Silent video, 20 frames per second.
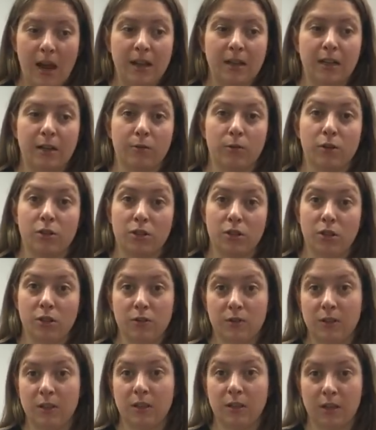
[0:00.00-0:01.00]
and then
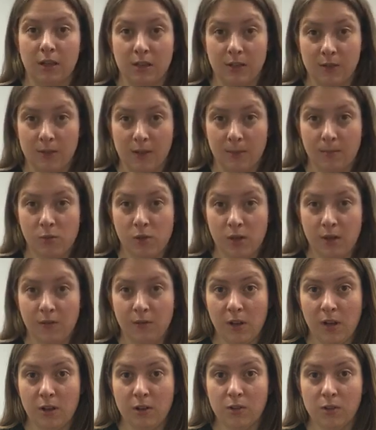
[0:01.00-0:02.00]
reducing the consumption
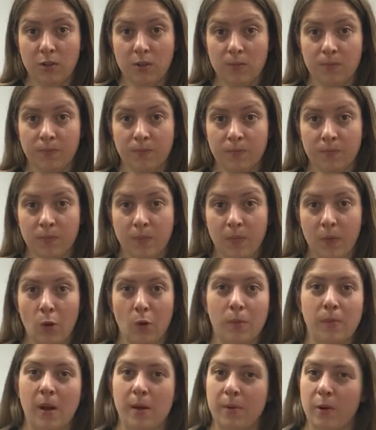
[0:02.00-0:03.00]
of those,
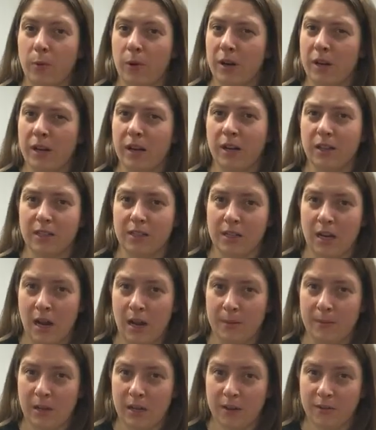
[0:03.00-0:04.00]
or maybe working on the
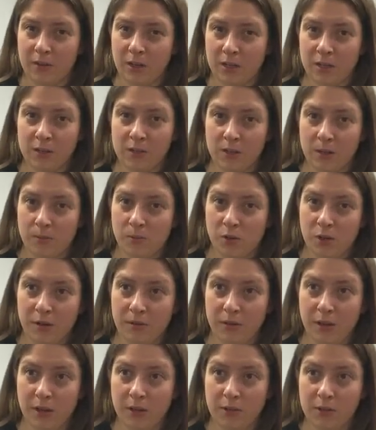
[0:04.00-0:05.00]
timing of the consumption
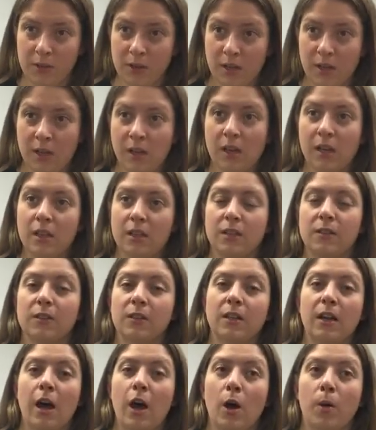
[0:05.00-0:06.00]
of those. This
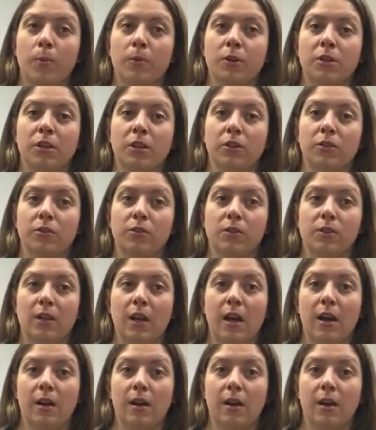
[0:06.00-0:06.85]
can help reduce